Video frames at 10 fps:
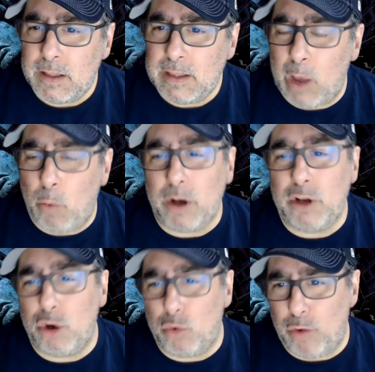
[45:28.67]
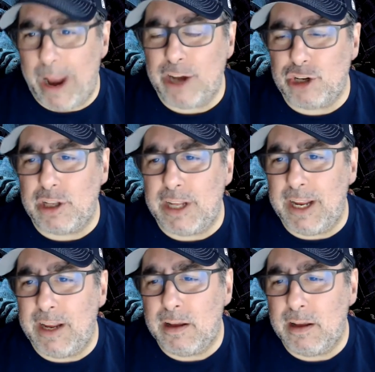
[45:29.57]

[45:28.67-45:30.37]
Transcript: that one could rationally